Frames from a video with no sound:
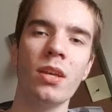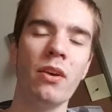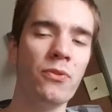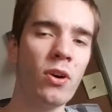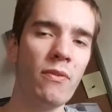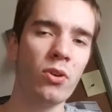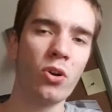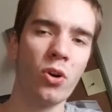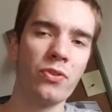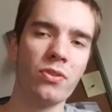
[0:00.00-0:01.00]
If you have a
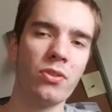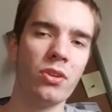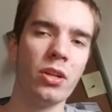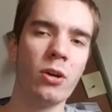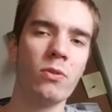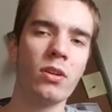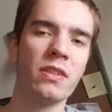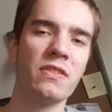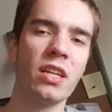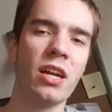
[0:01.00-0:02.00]
guild, you know,
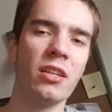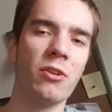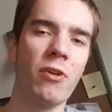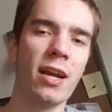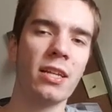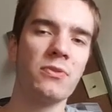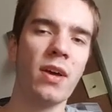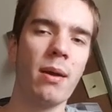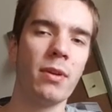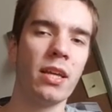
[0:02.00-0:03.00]
consider the Reckless
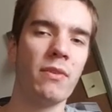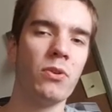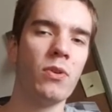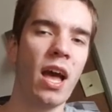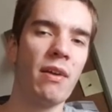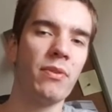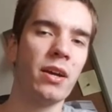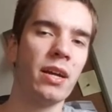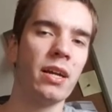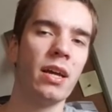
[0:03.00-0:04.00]
Family if you
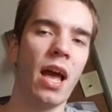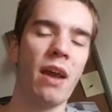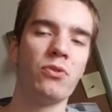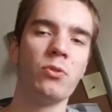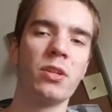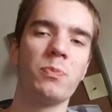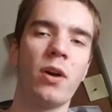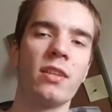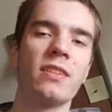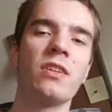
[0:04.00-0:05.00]
ever have too much
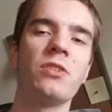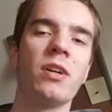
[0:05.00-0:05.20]
politics on you.